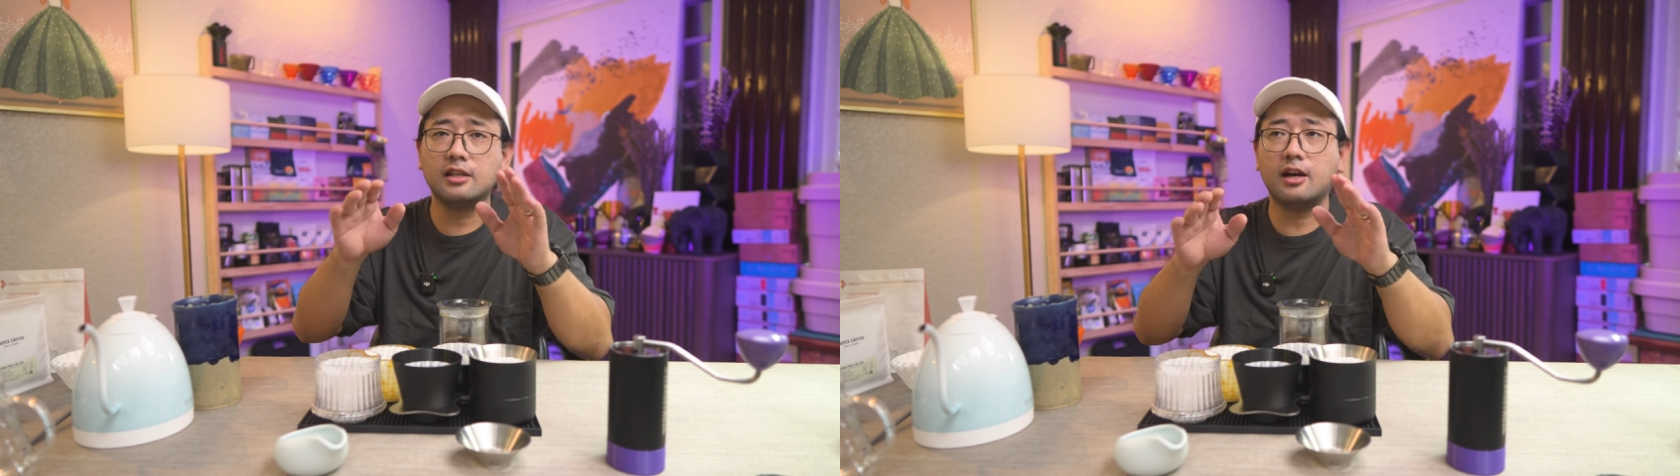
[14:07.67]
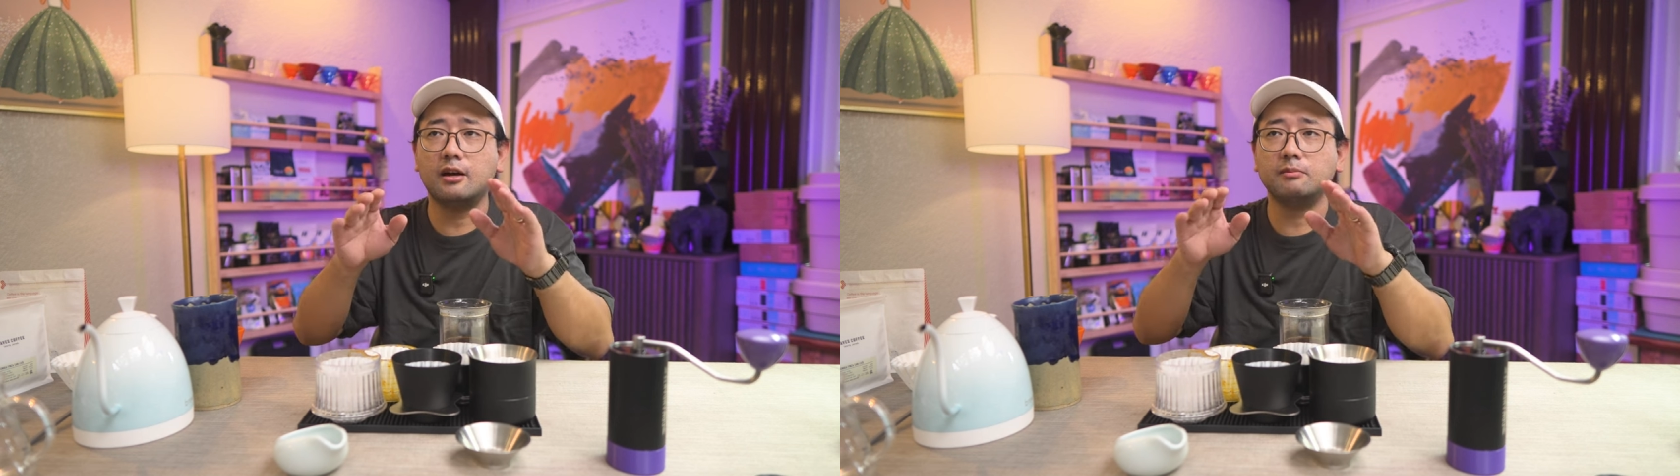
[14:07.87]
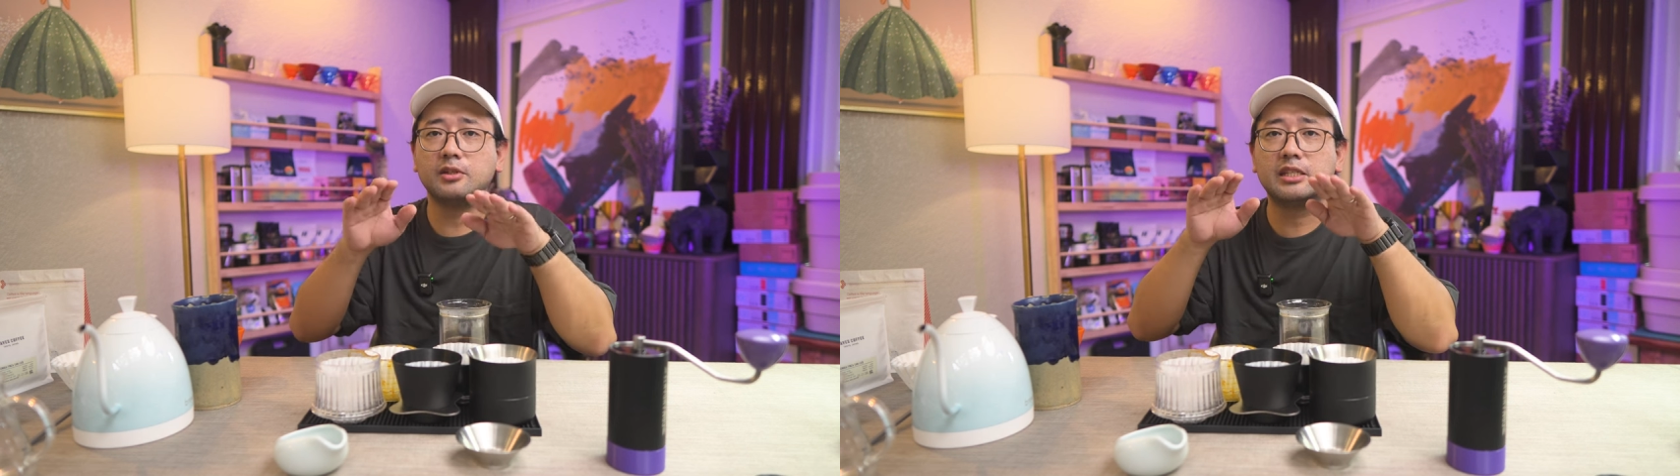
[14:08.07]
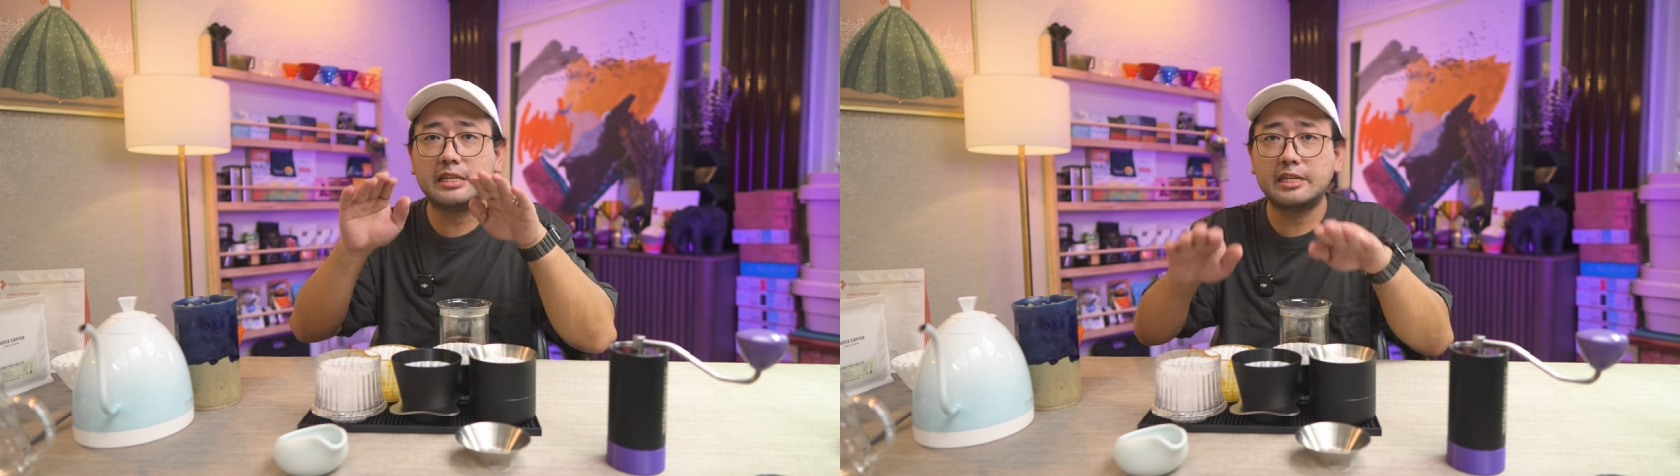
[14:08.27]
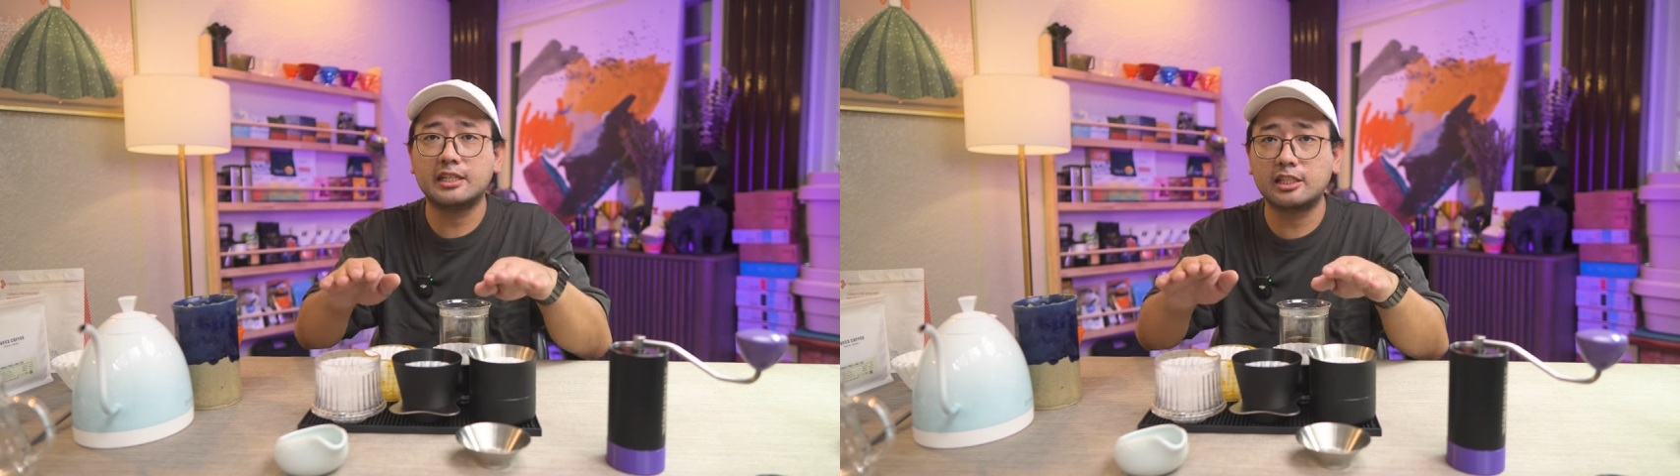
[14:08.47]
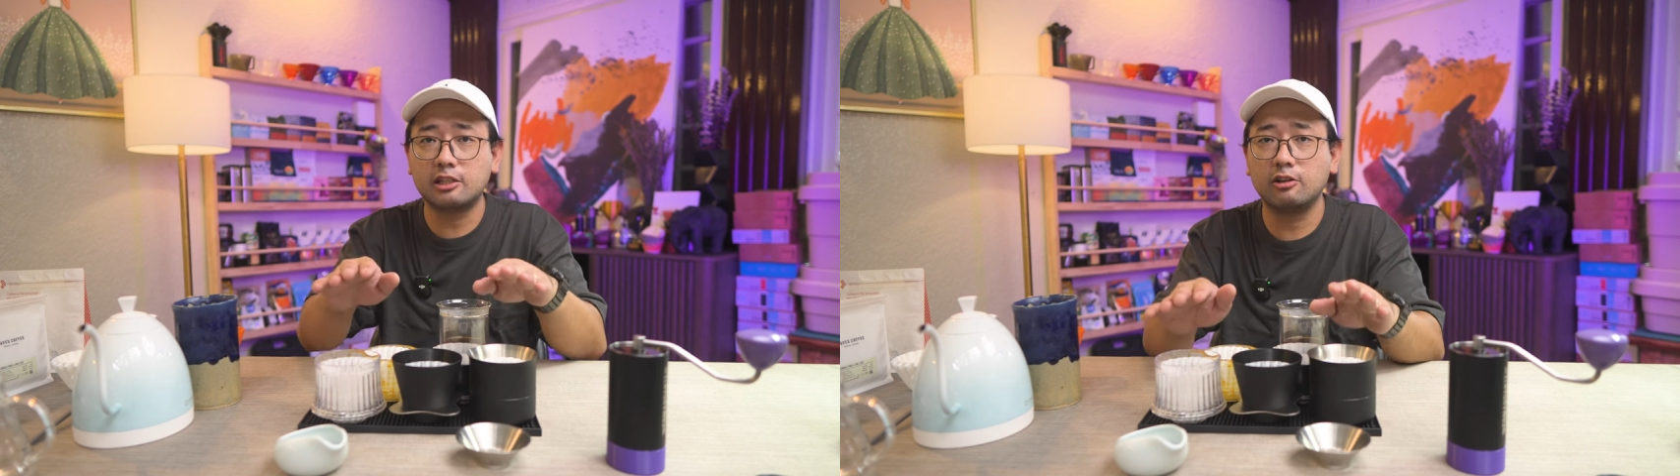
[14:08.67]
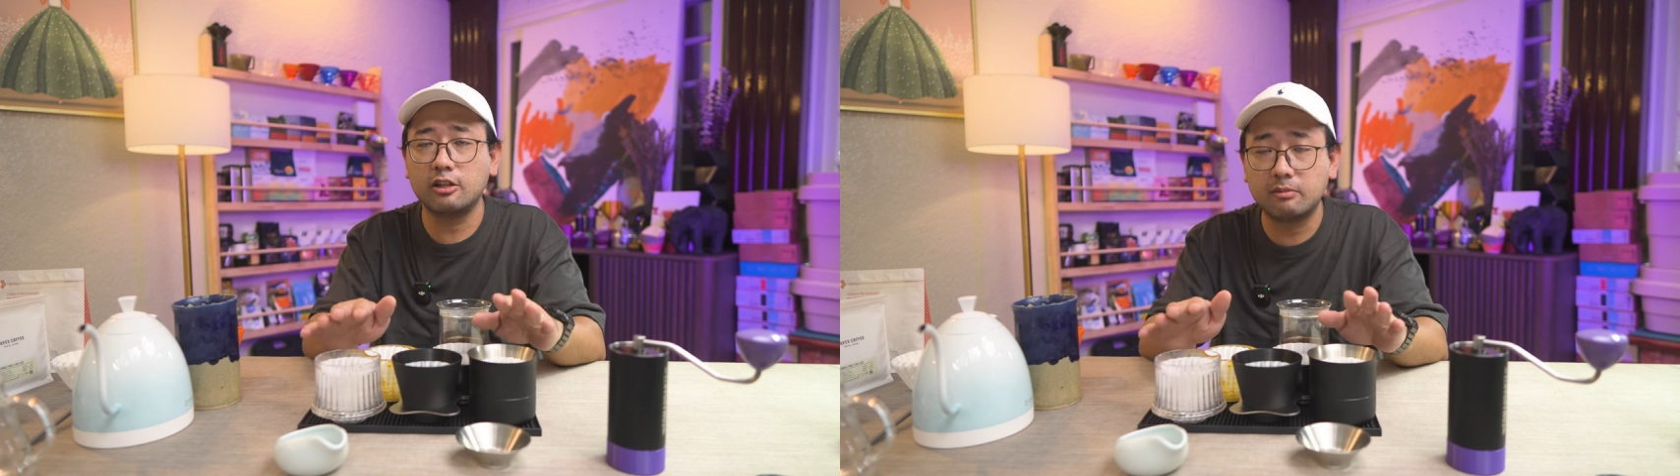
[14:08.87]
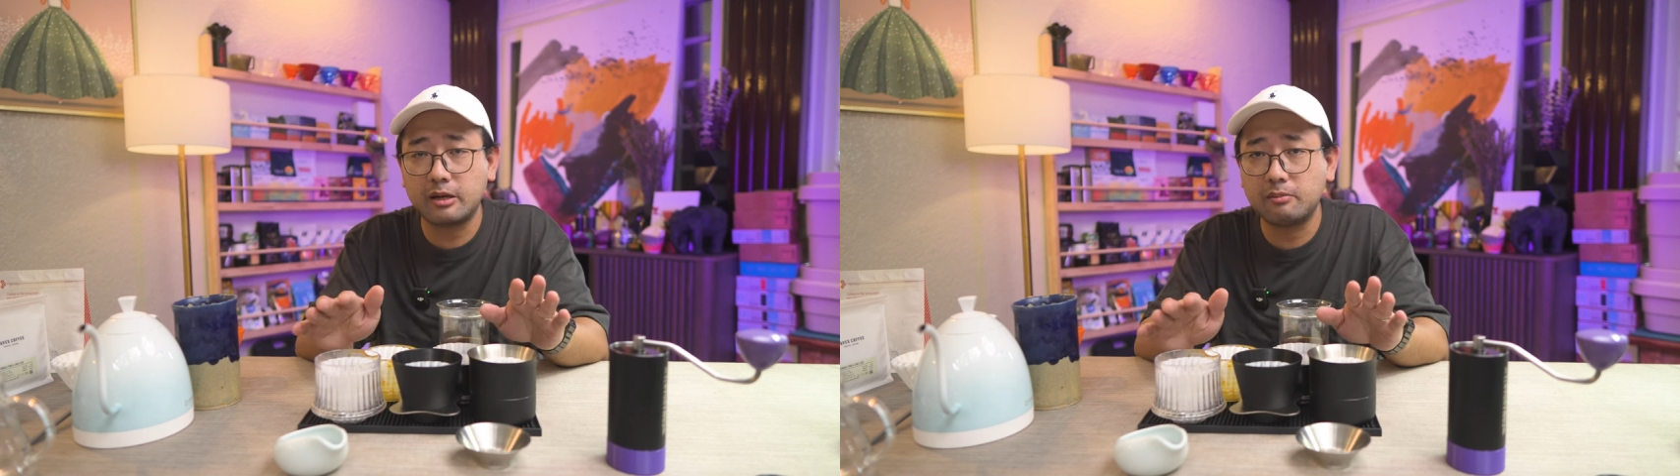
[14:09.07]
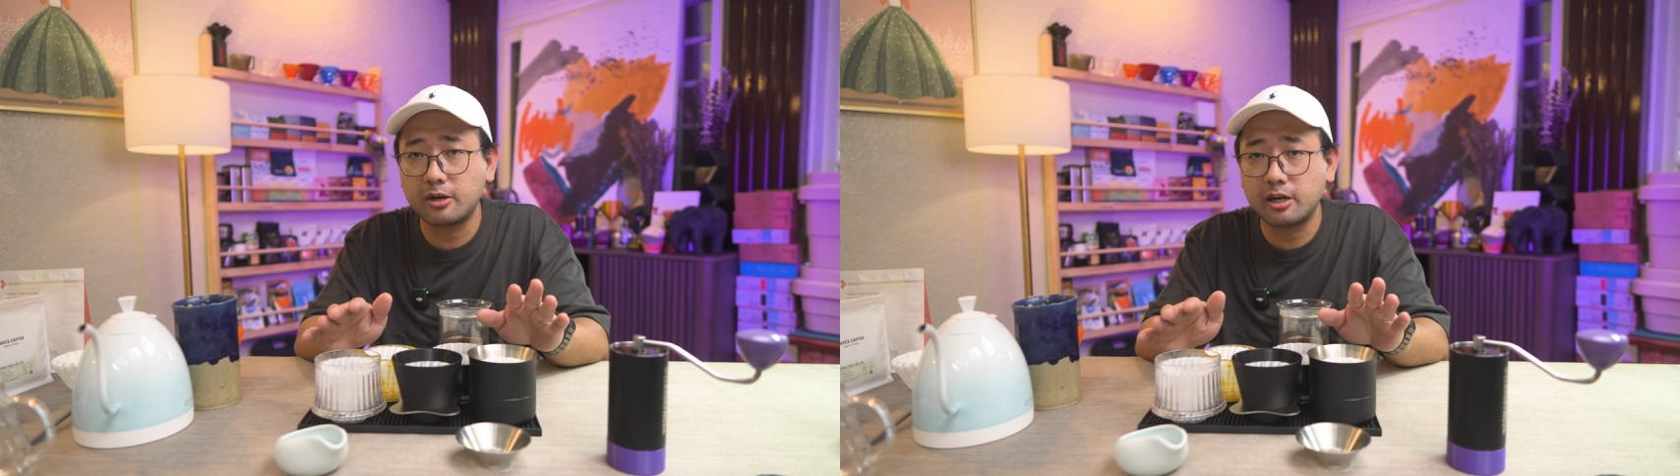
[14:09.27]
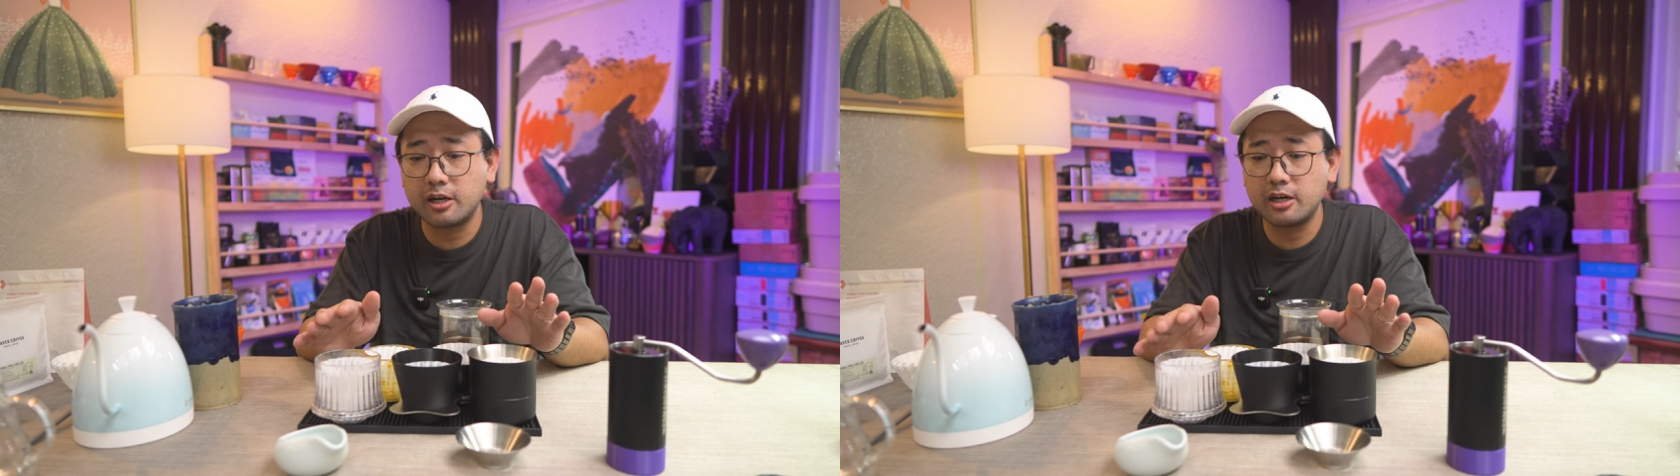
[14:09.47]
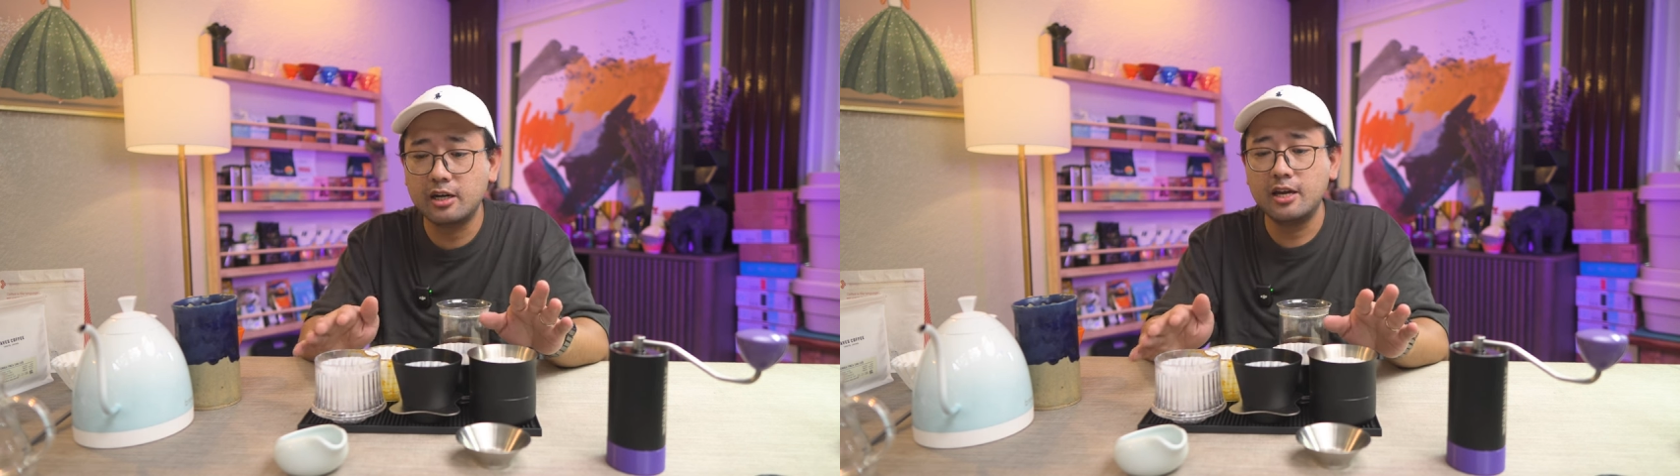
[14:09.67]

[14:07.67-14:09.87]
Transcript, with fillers: um, sits on the paper